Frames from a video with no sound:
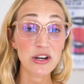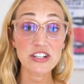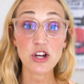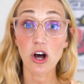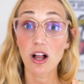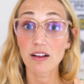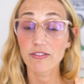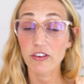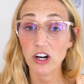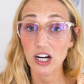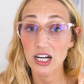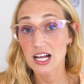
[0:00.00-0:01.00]
pretty tall
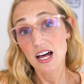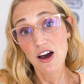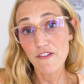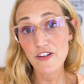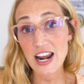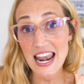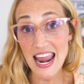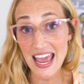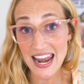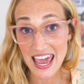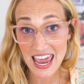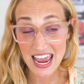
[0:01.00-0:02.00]
for a
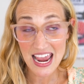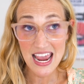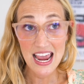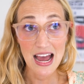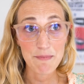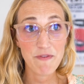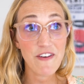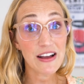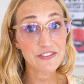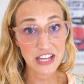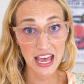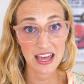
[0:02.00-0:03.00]
lady. I'm
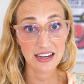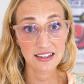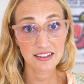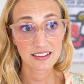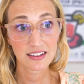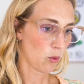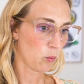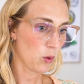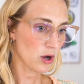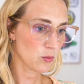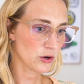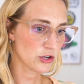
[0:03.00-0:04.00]
5'10".
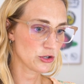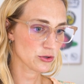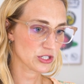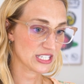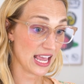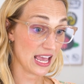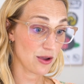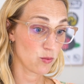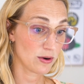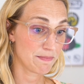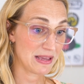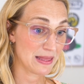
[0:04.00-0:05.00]
What would you
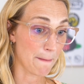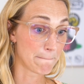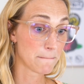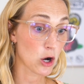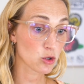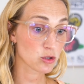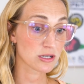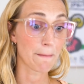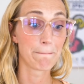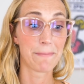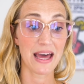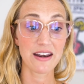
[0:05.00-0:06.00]
say would be the most
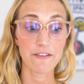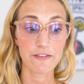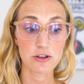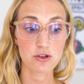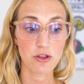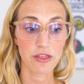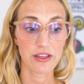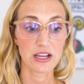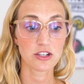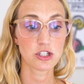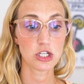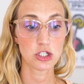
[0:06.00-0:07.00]
beneficial
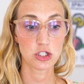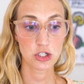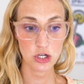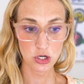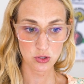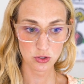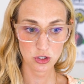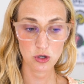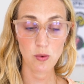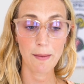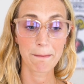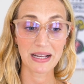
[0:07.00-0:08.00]
thing to do
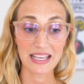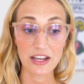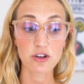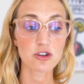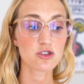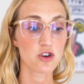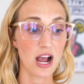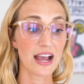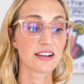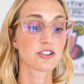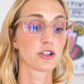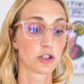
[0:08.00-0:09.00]
to a beginner
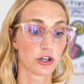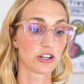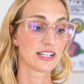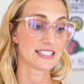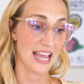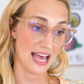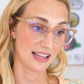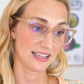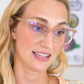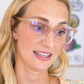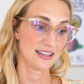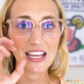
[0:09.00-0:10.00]
trying to learn
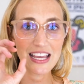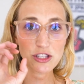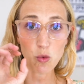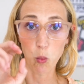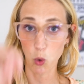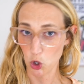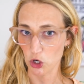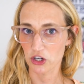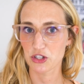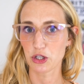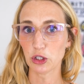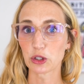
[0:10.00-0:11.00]
Italian? It's
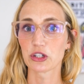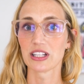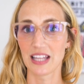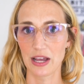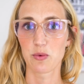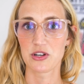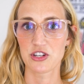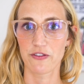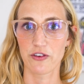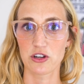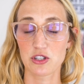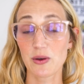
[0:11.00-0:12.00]
work to learn a language at
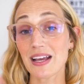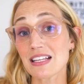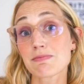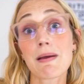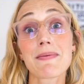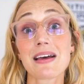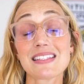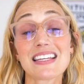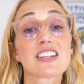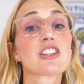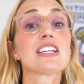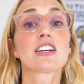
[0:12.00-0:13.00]
first. So I guess maybe that's
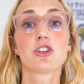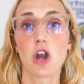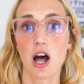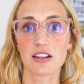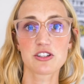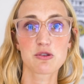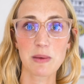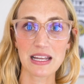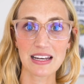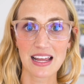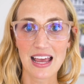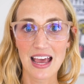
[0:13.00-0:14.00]
it, the
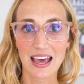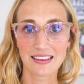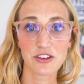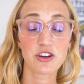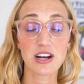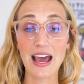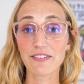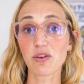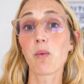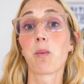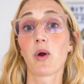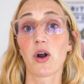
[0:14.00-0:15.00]
acknowledgement that you're gonna have
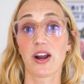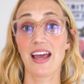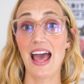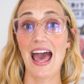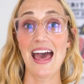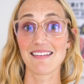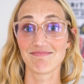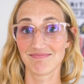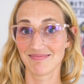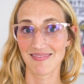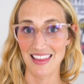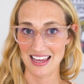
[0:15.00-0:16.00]
to work at
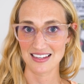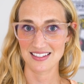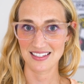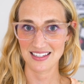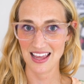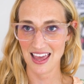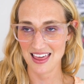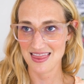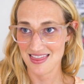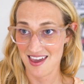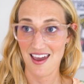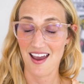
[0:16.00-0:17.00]
this
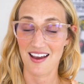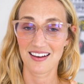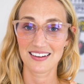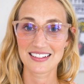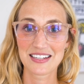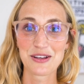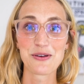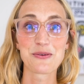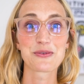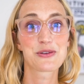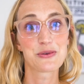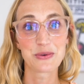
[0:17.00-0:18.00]
thing
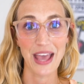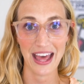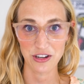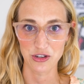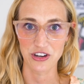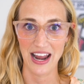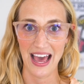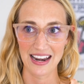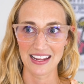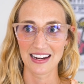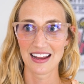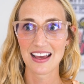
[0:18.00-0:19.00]
to get good
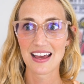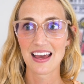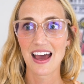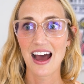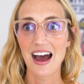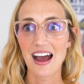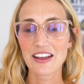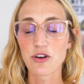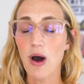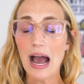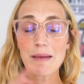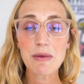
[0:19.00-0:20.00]
at it. You
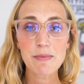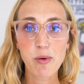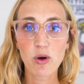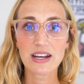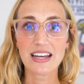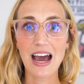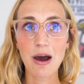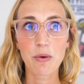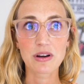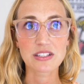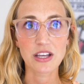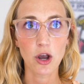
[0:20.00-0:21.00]
know, I'm at a point now
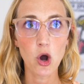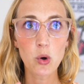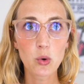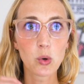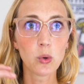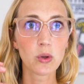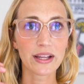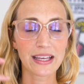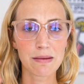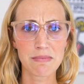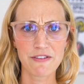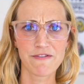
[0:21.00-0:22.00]
where it's like, oh cool, it
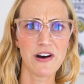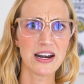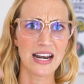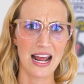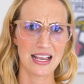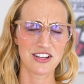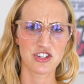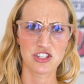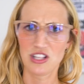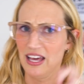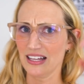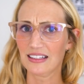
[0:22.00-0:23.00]
can be fun and I can
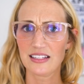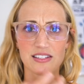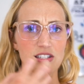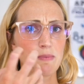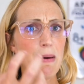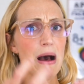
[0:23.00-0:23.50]
just like listen to